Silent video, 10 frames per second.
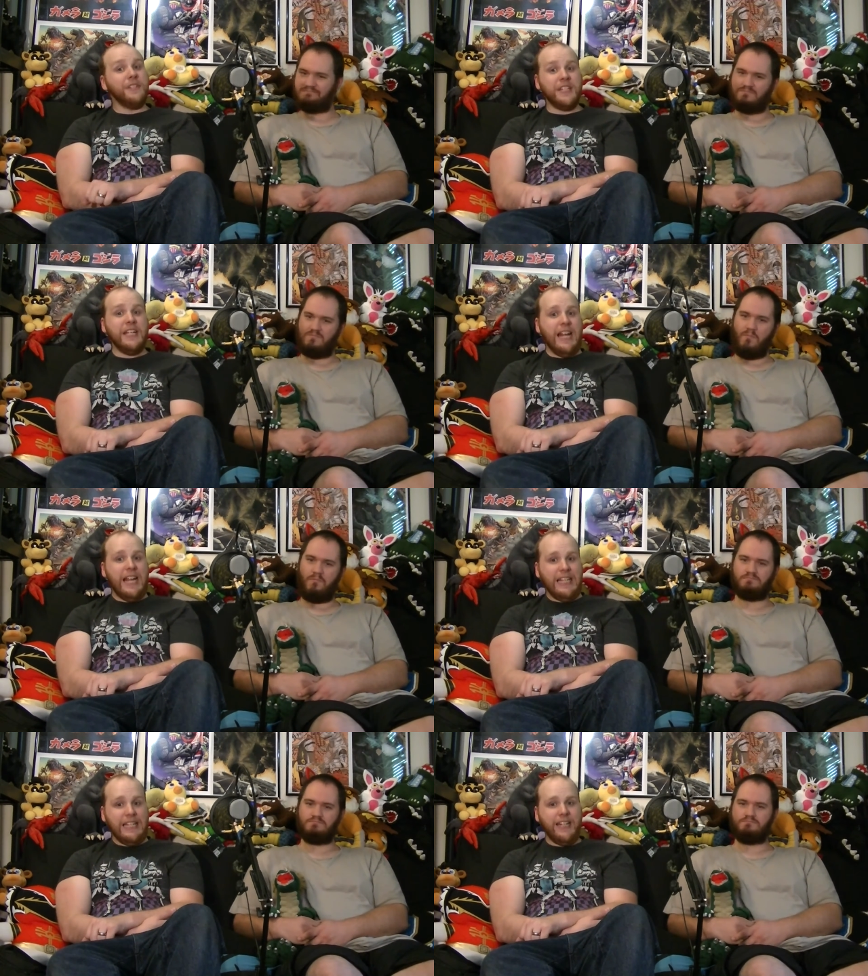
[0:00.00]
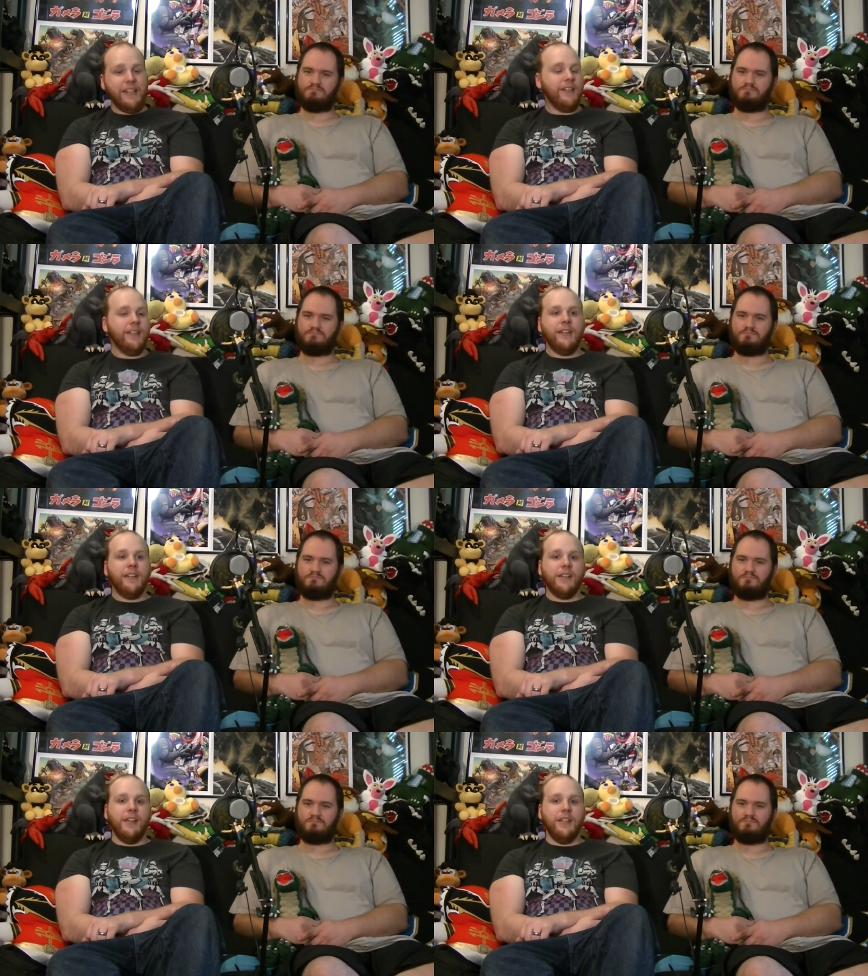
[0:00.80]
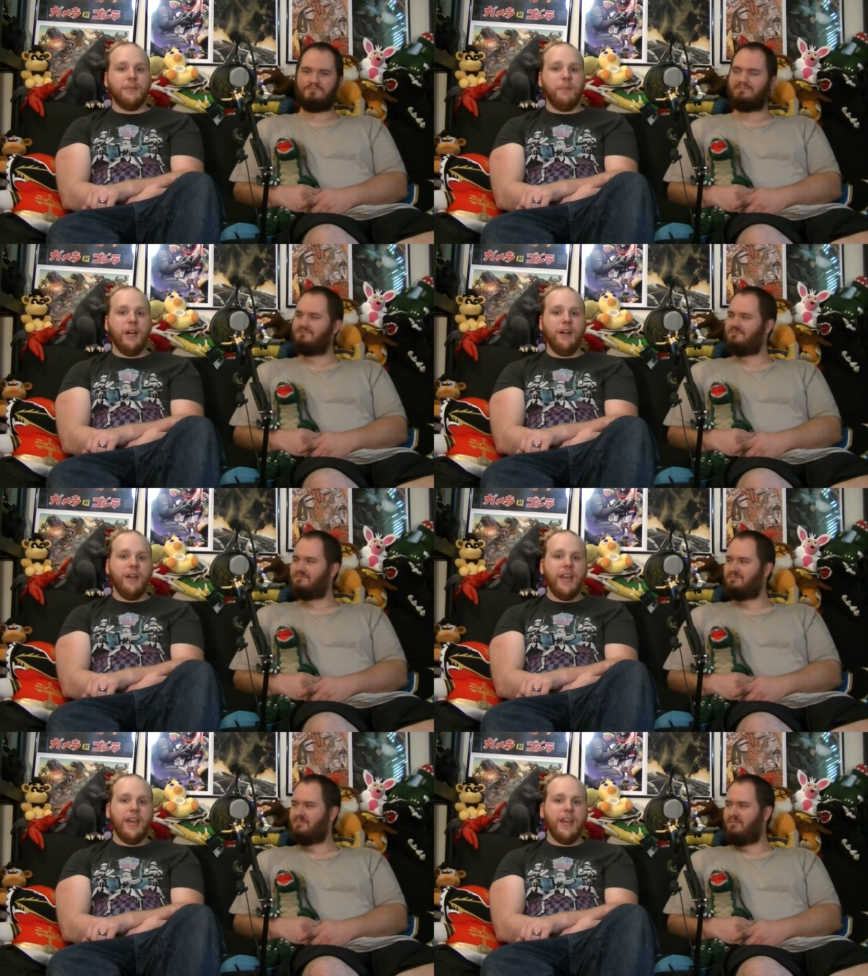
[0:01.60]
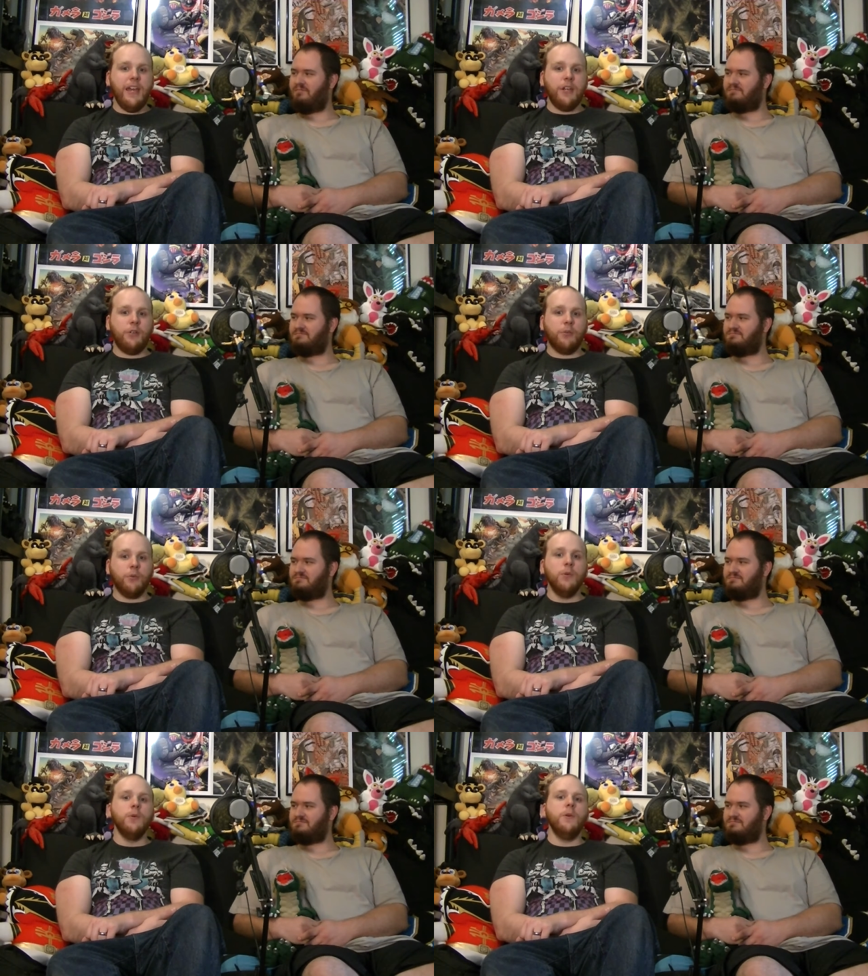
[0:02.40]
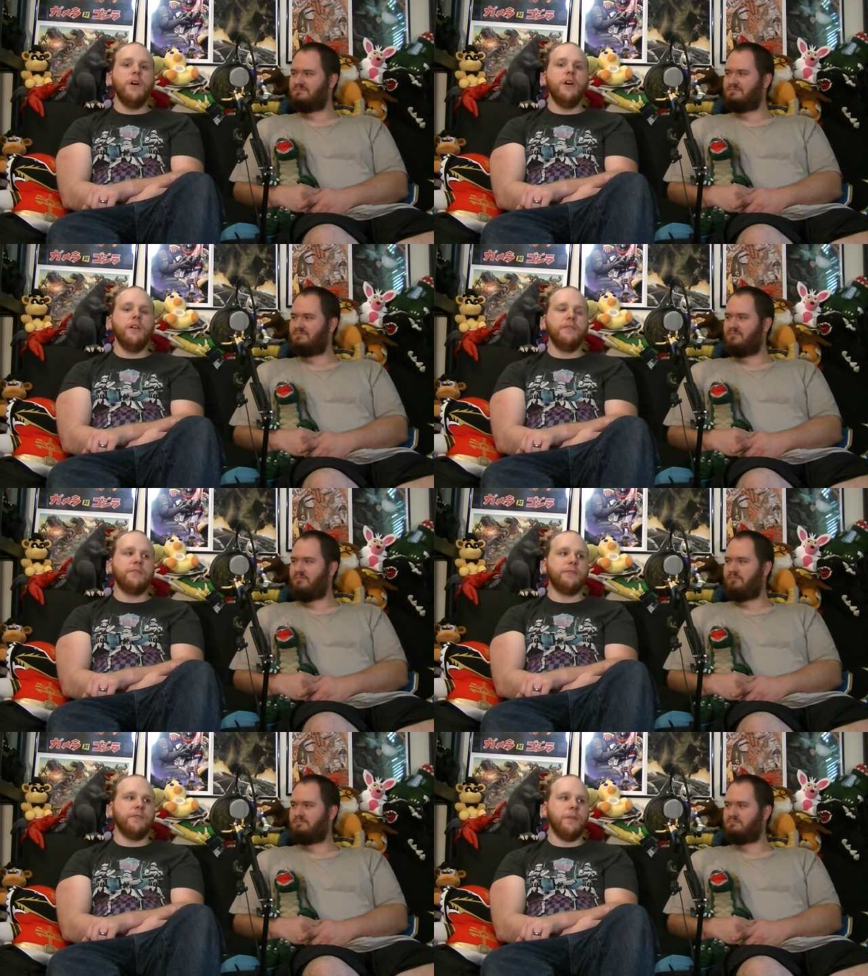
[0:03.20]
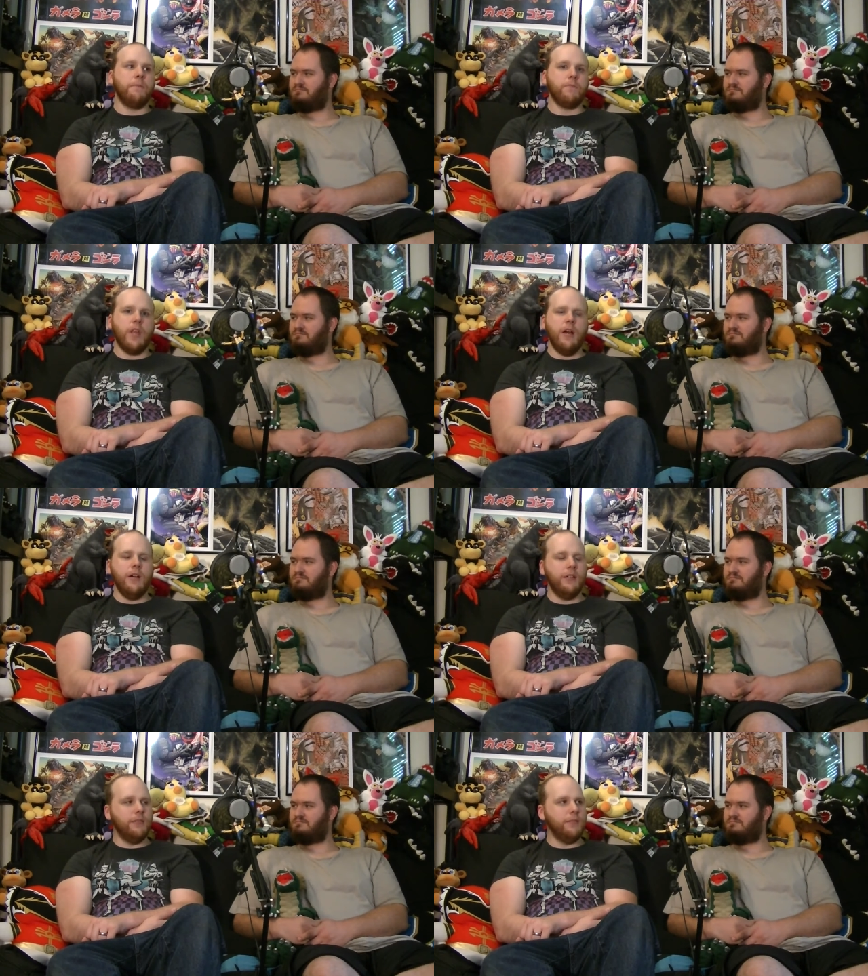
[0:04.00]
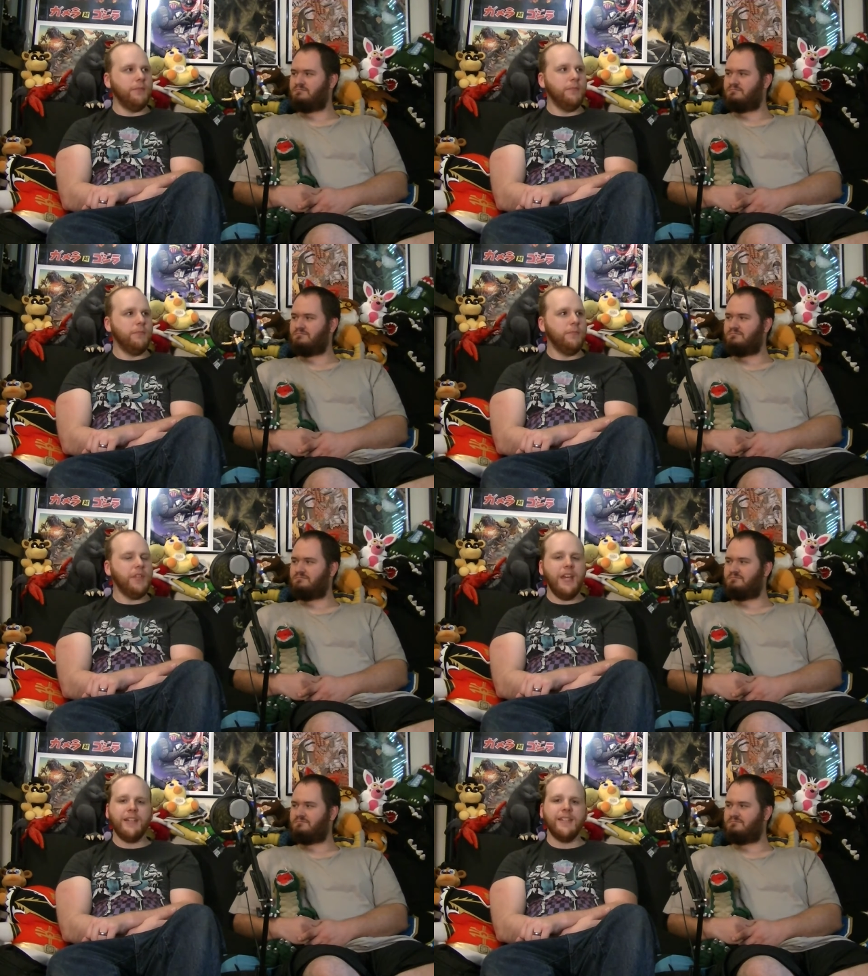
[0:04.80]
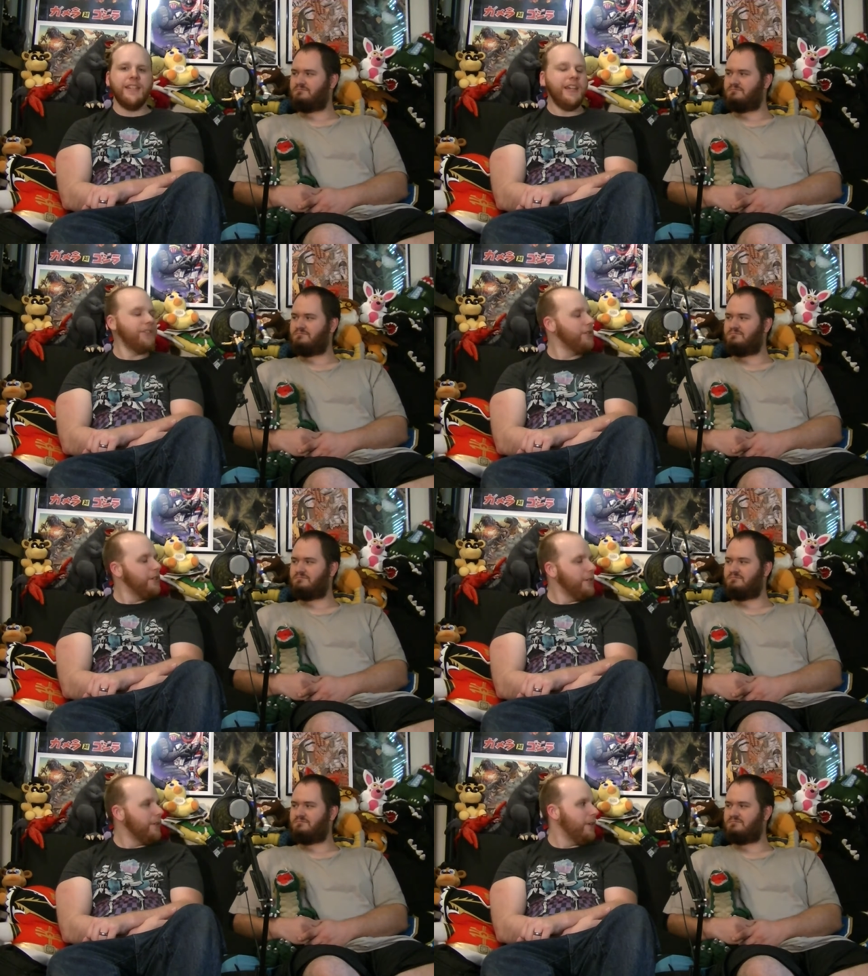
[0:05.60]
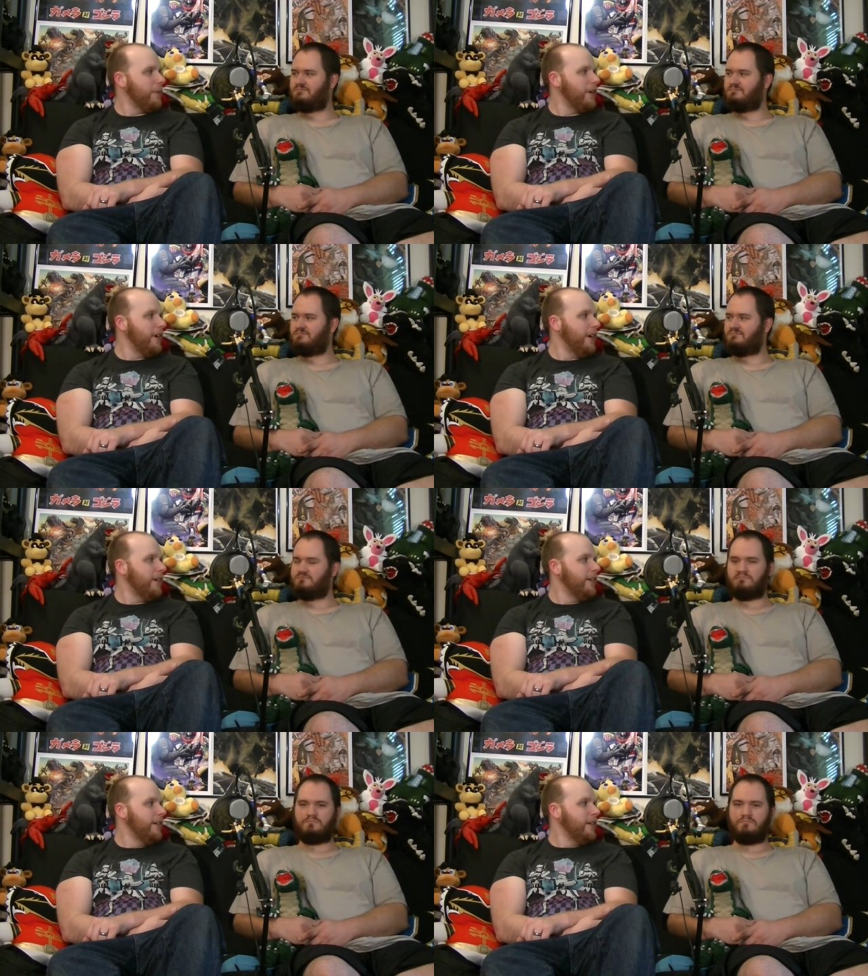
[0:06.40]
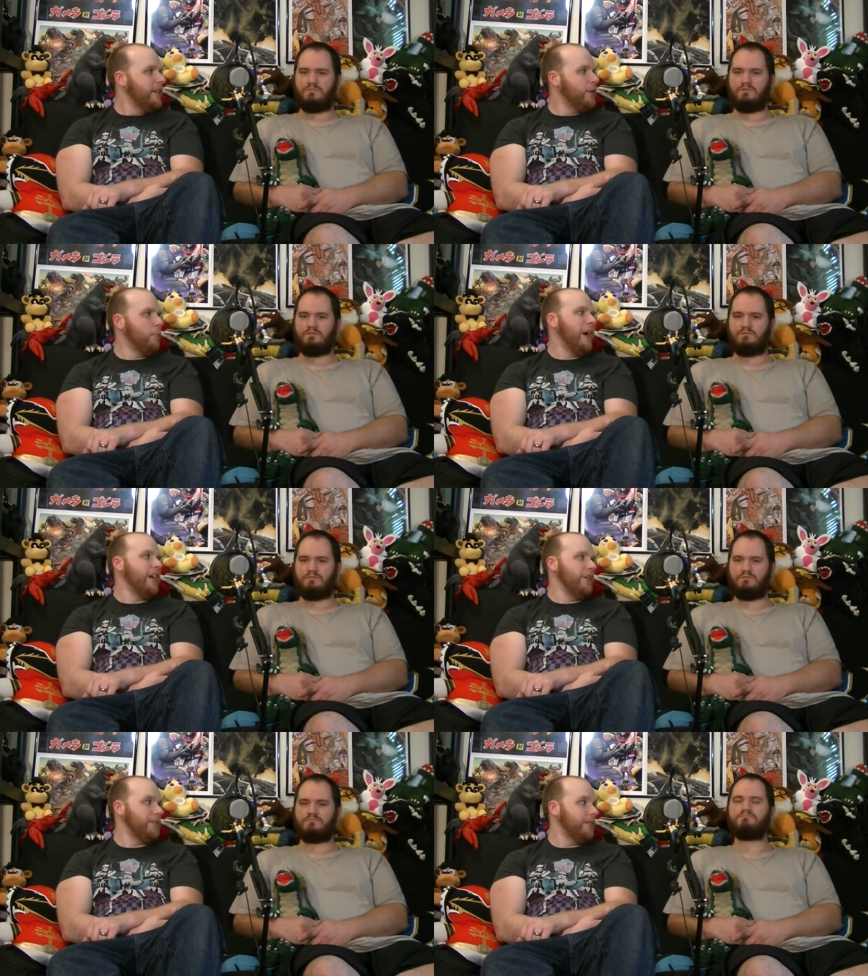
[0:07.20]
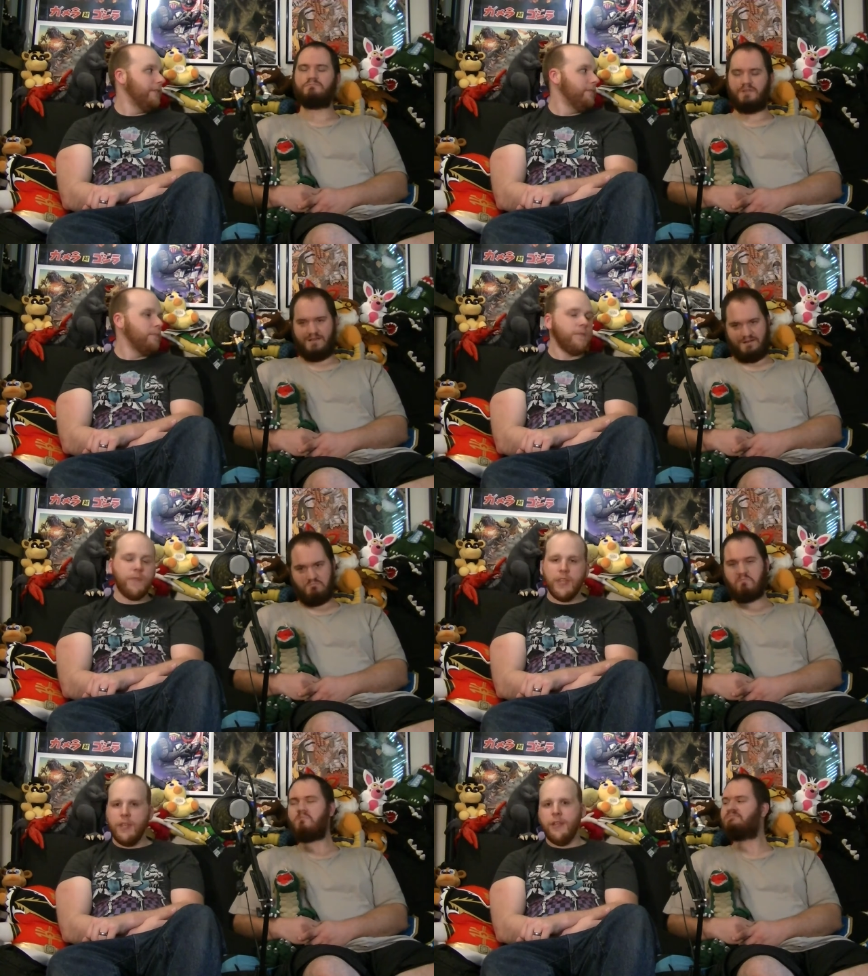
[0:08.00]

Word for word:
Speaker 1: seen Alien, it's about a crew of... Oh, what the heck did they actually do? They were miners. Yup.